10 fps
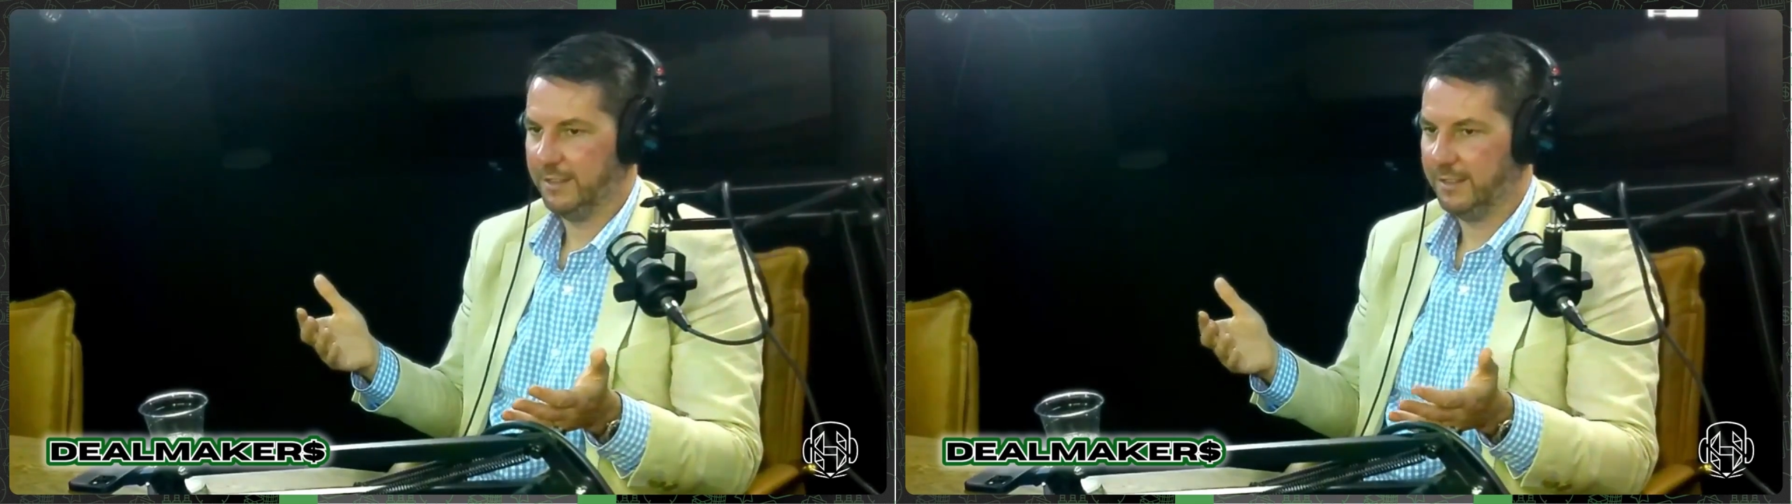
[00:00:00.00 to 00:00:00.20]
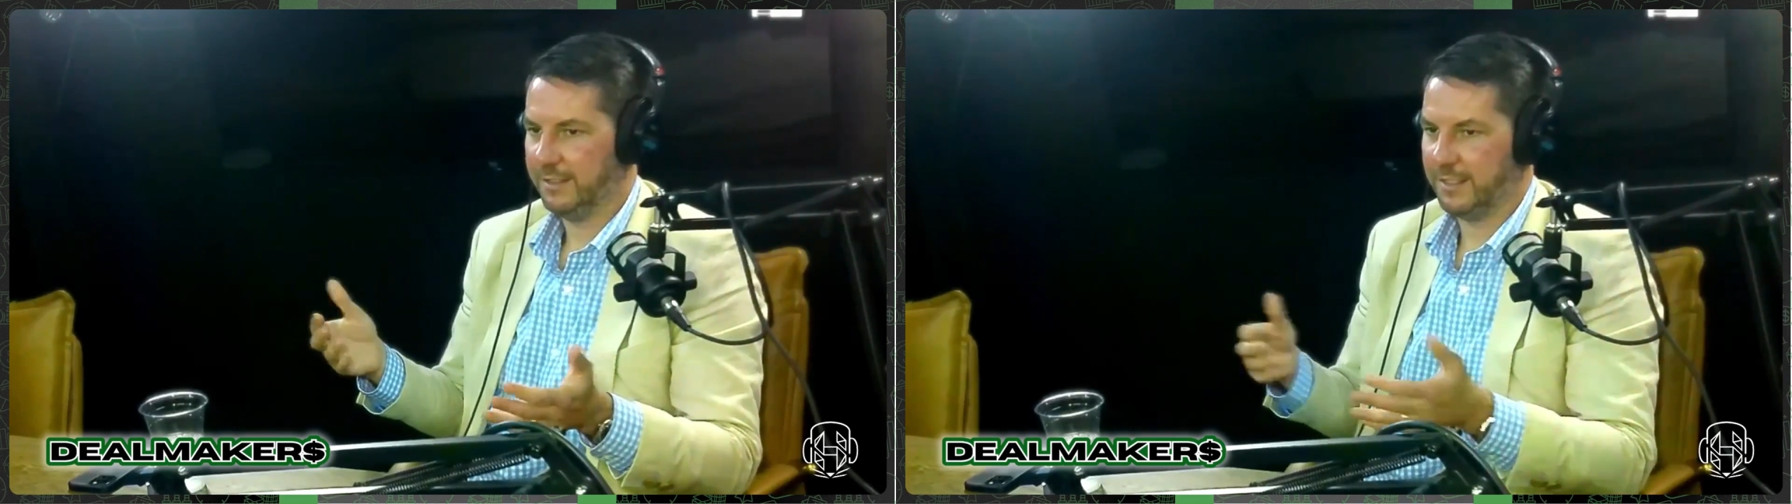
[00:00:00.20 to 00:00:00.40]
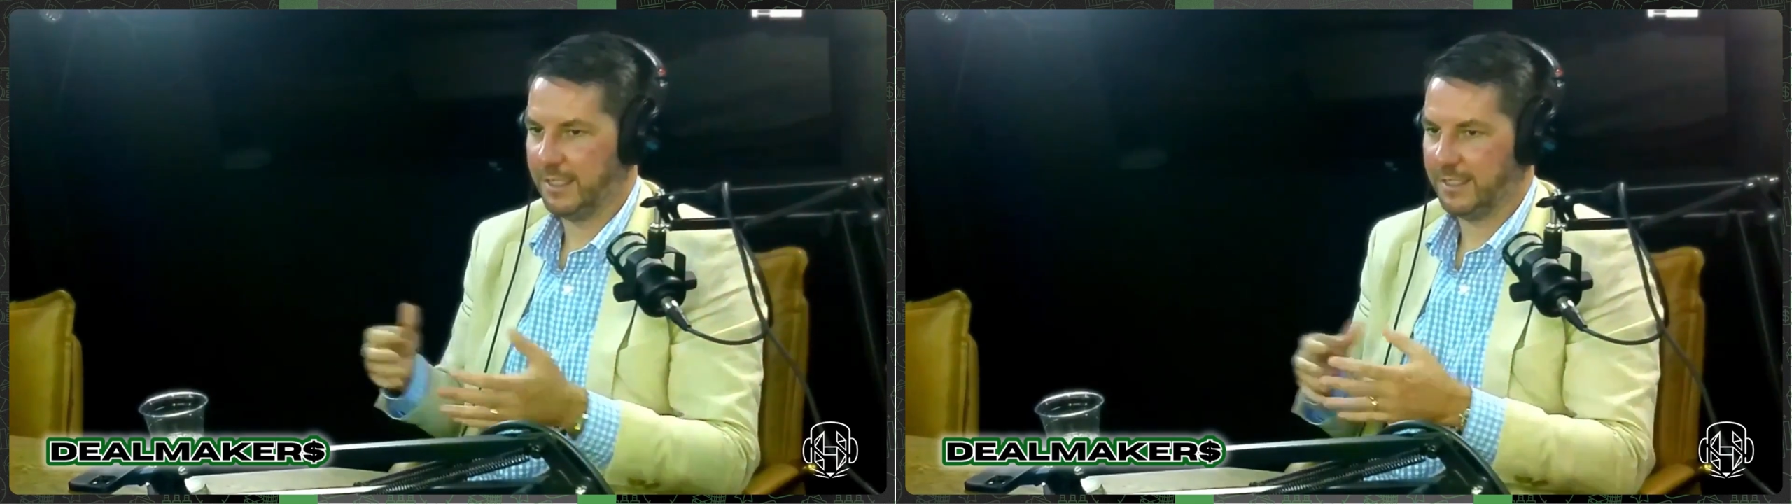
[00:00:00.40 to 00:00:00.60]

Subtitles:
Oh, it's a